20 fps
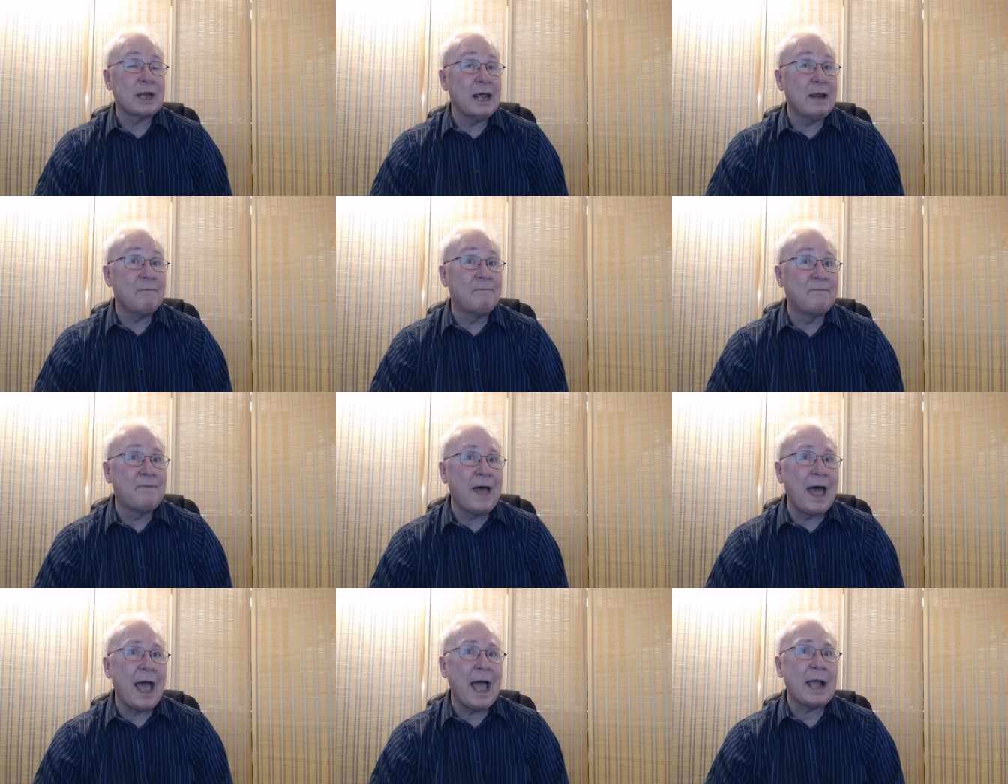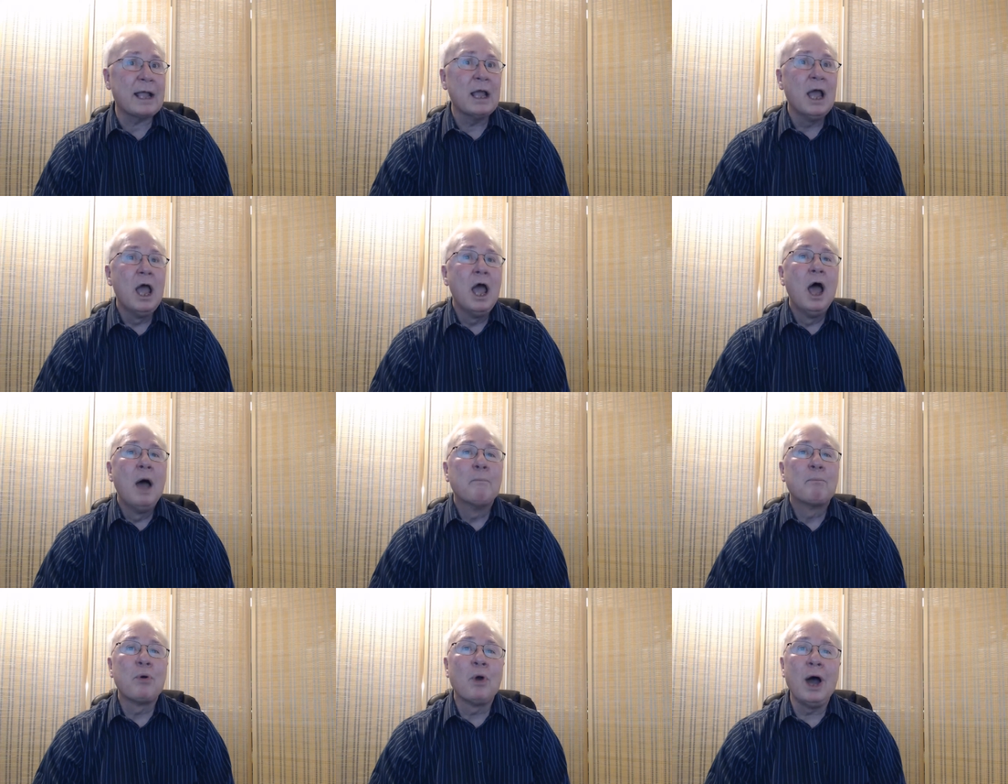In fact,
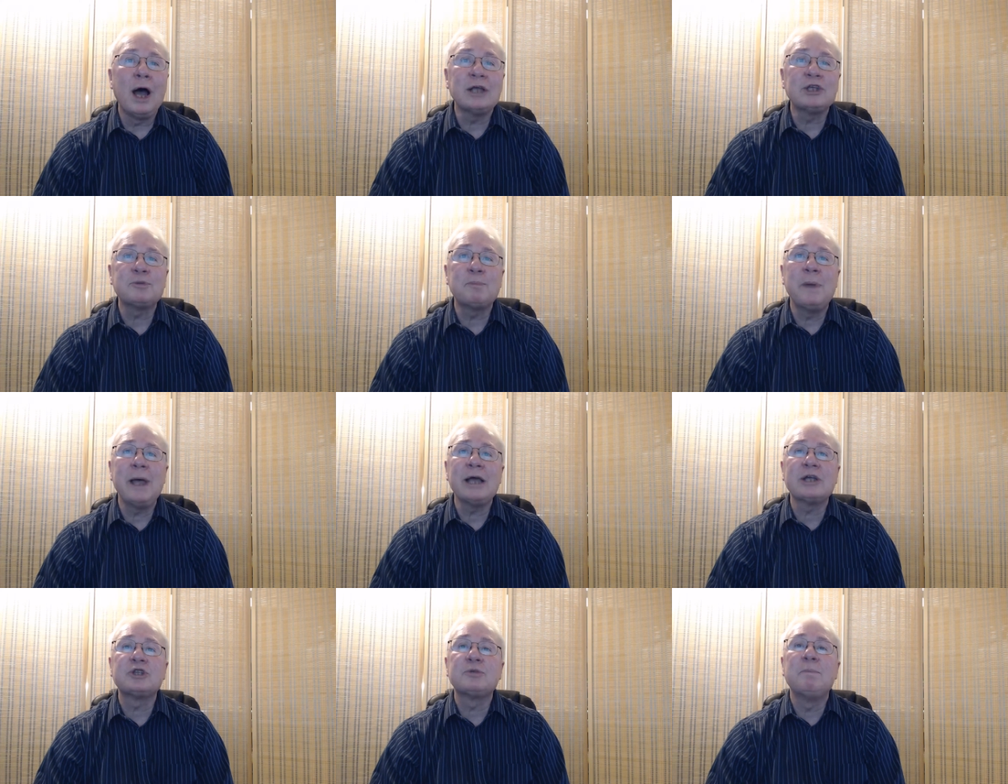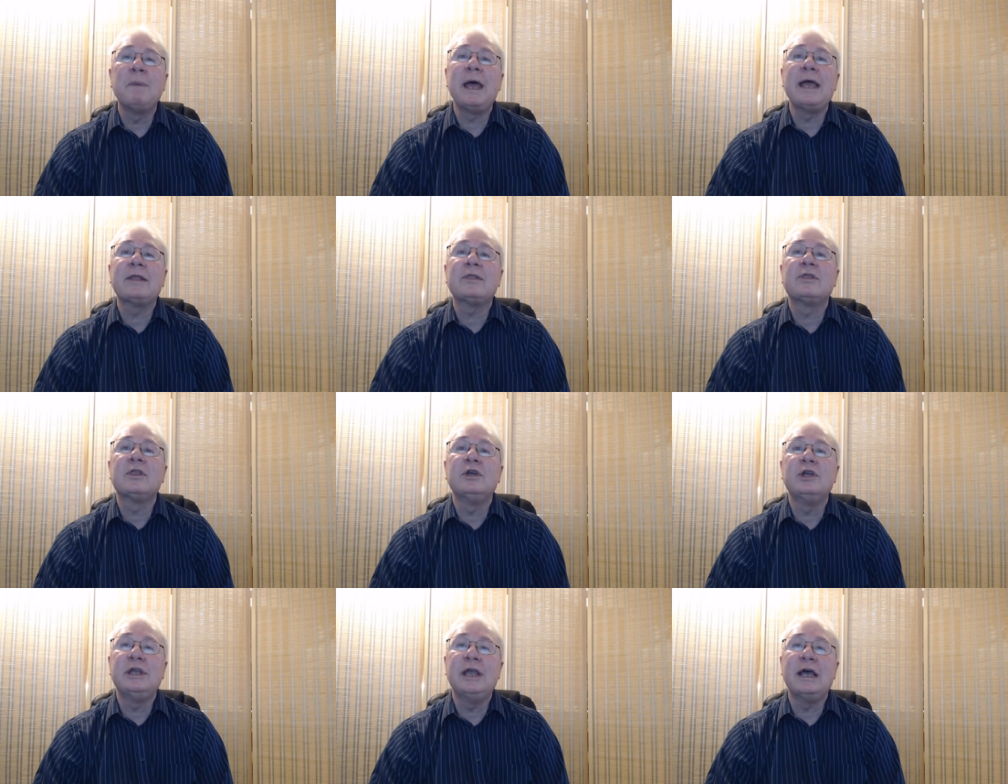prospects make
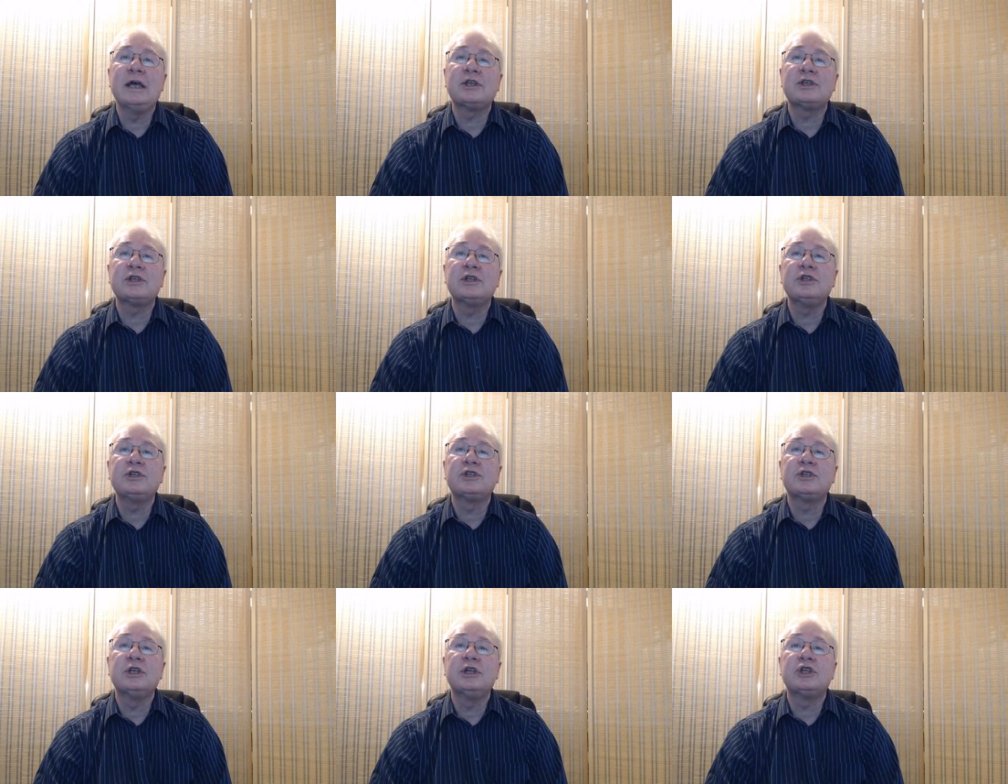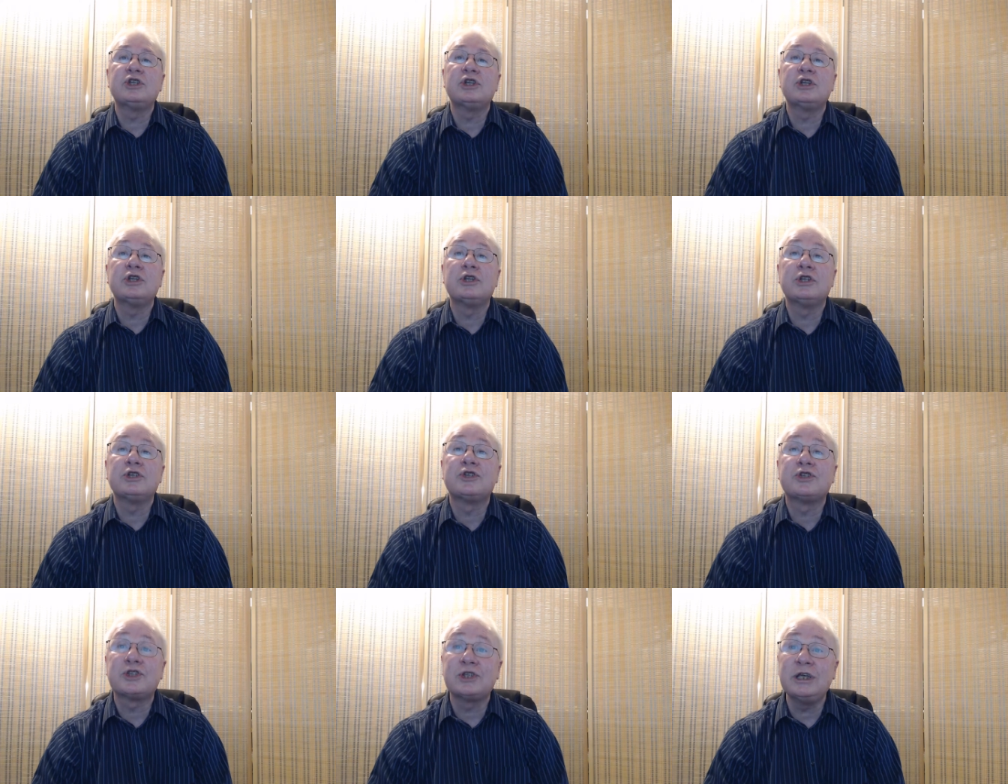the yes decision
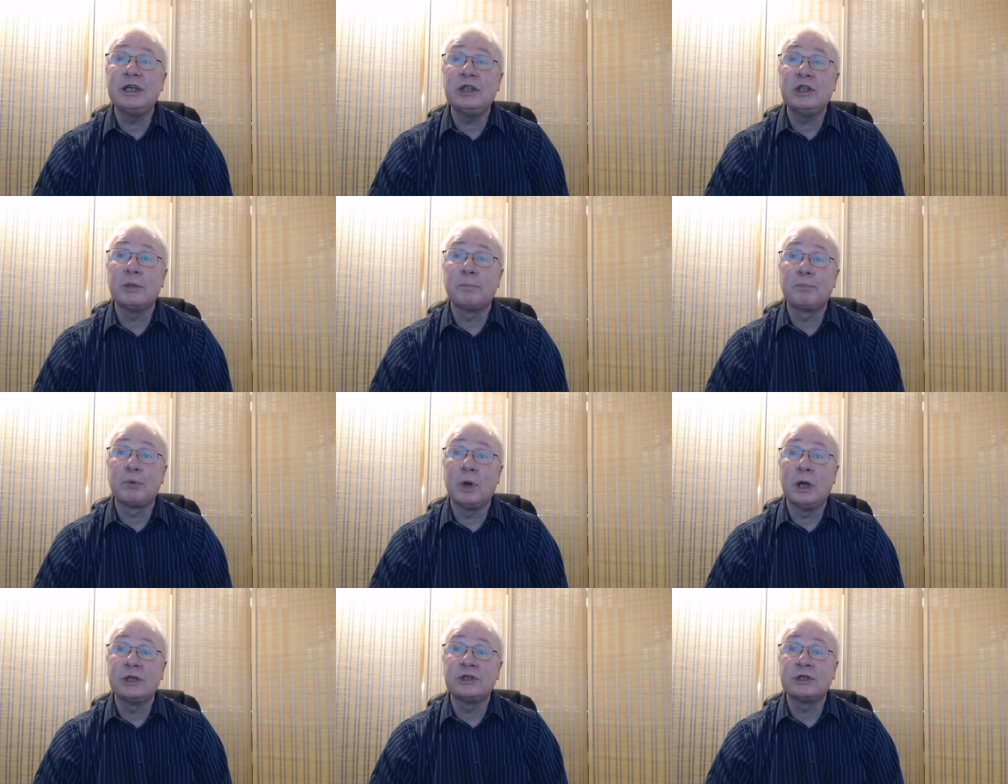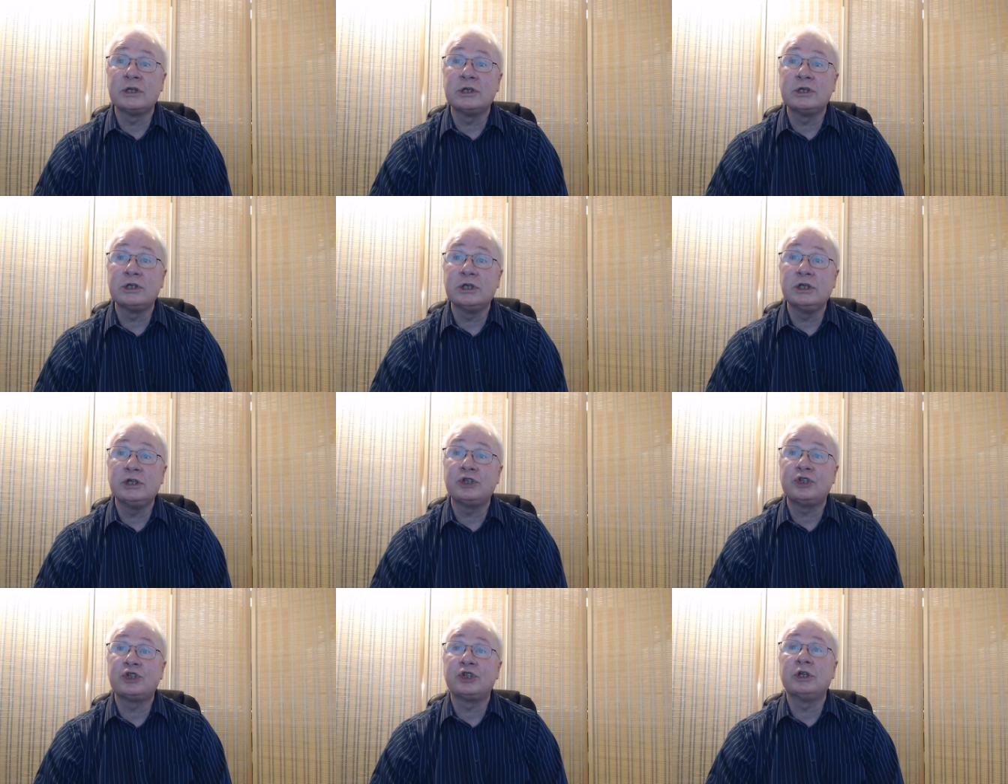to see the
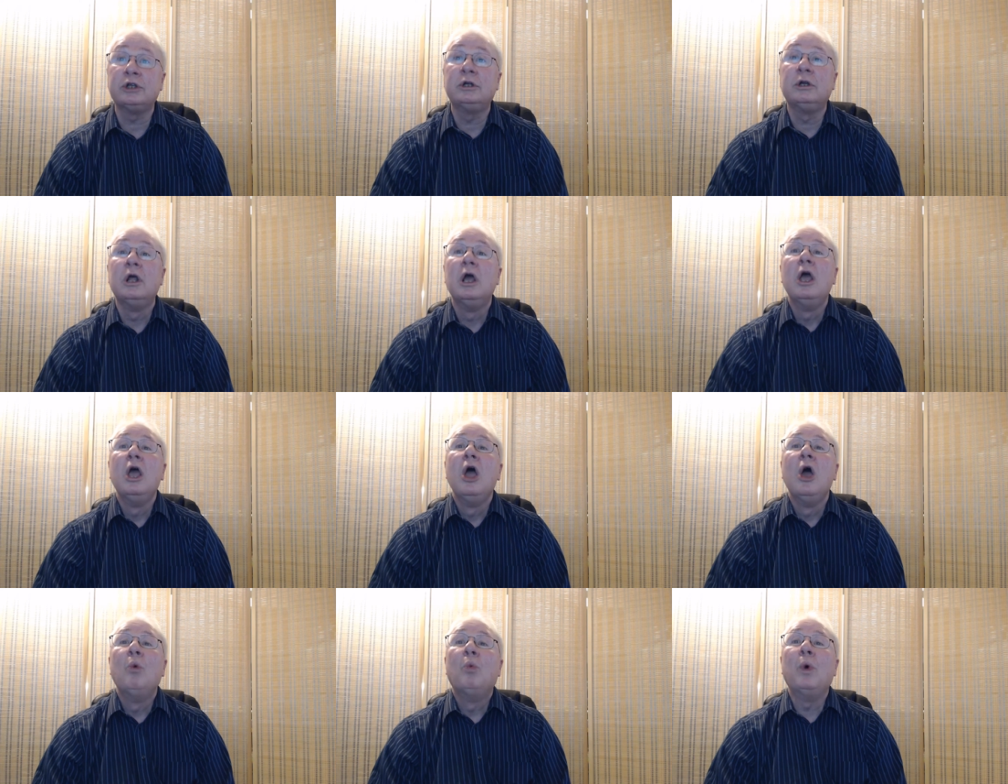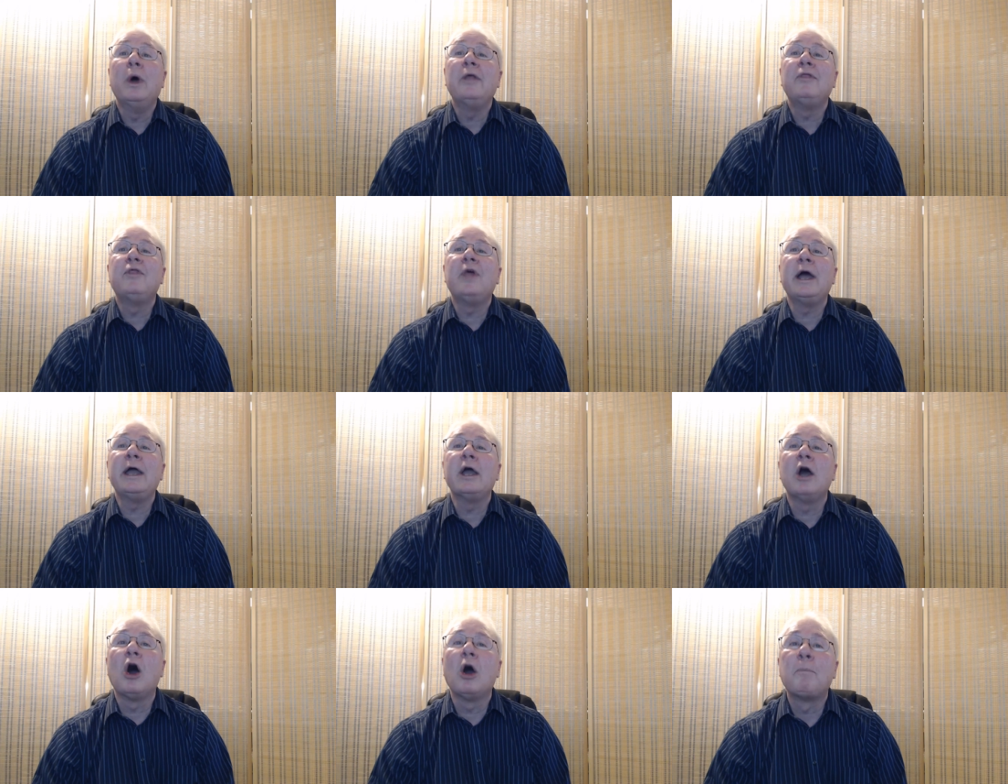presentation when
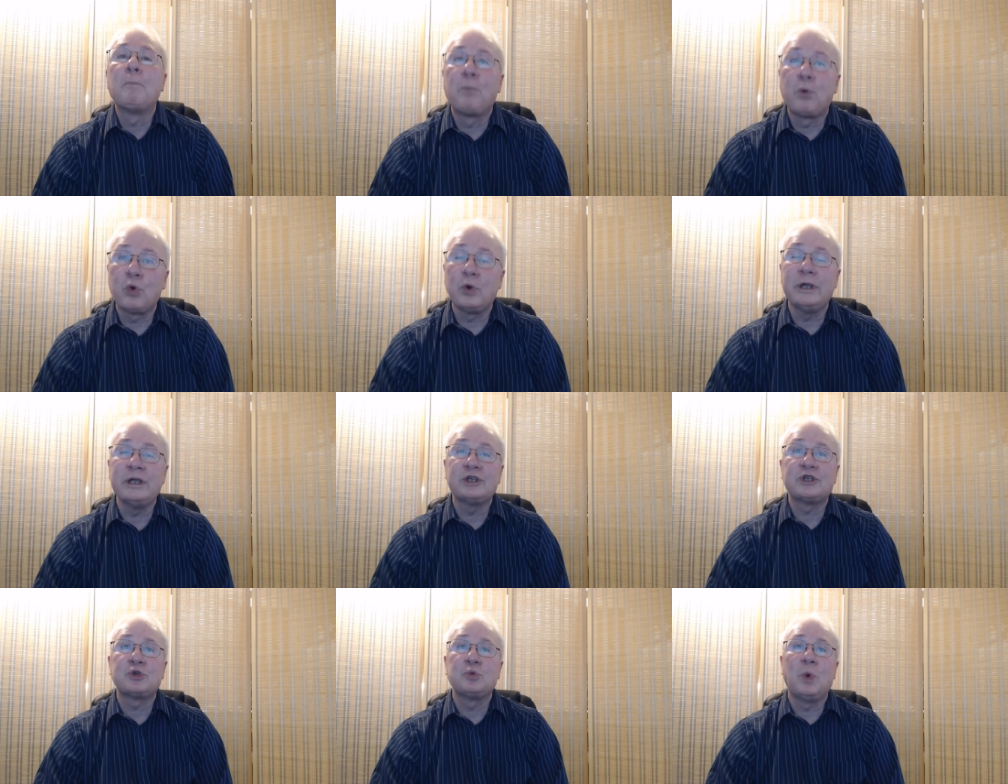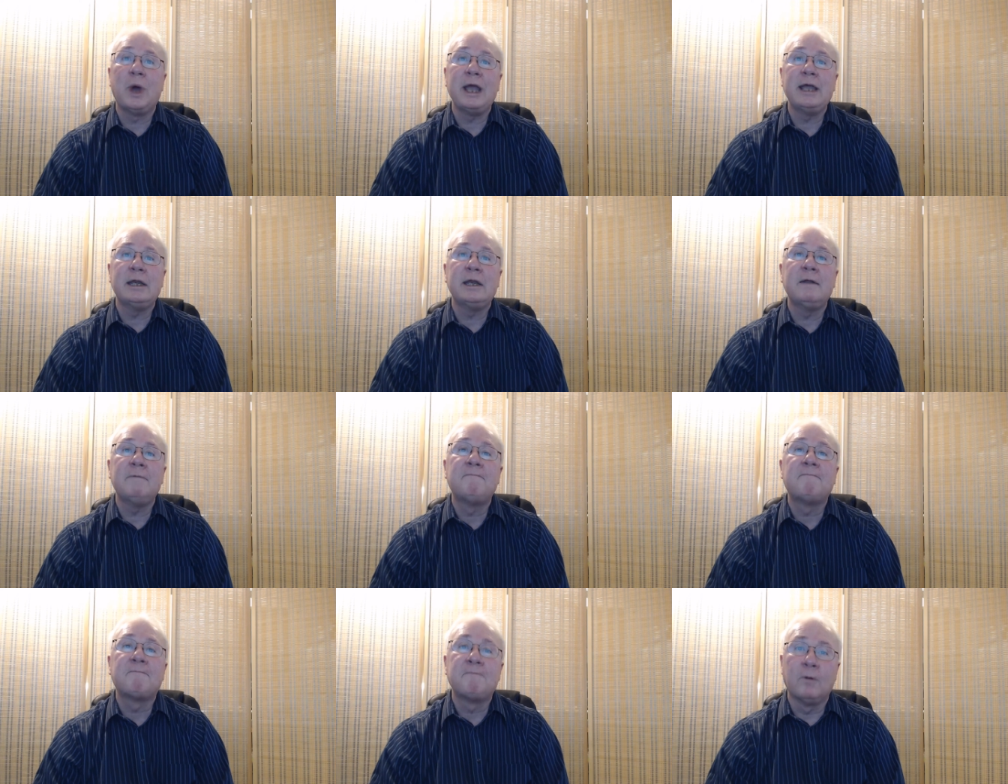they are
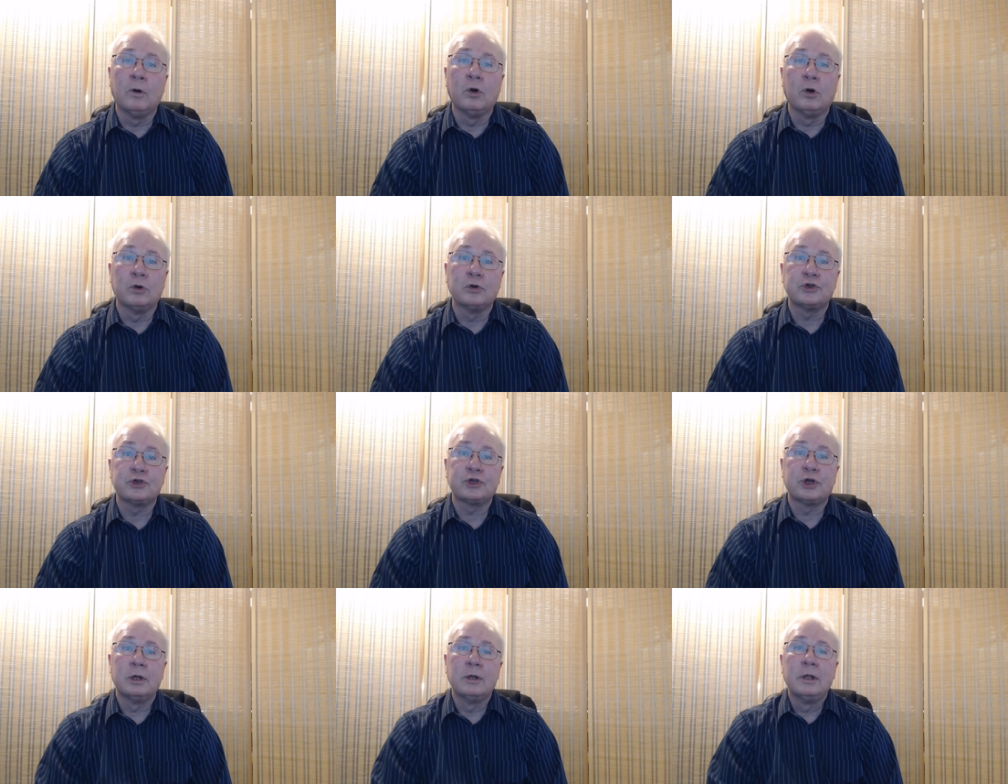persuaded first.